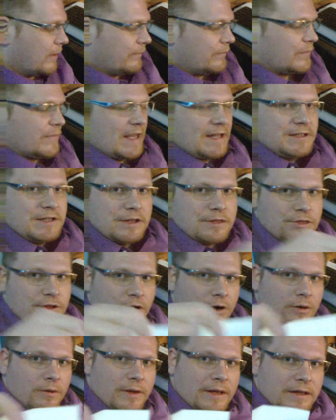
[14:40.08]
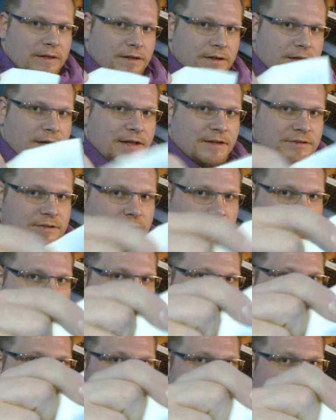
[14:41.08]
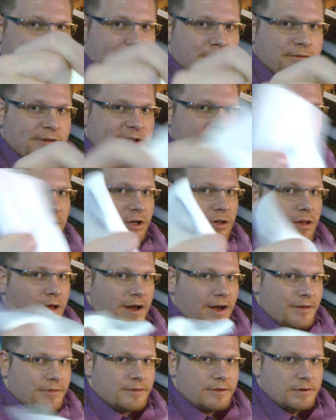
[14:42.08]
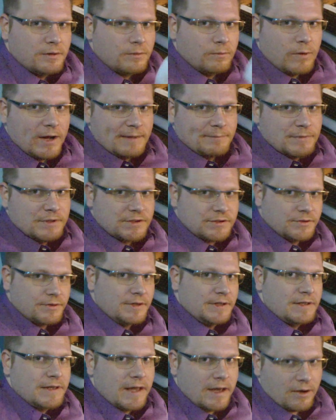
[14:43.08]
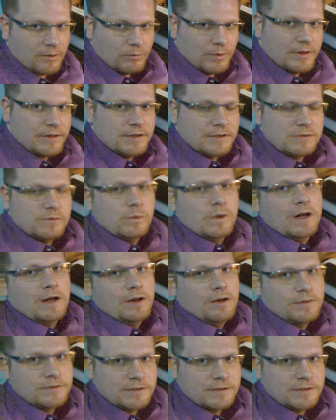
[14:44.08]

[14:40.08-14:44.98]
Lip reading: They did throw in a nice little microfiber cloth to wipe the screen down with as well.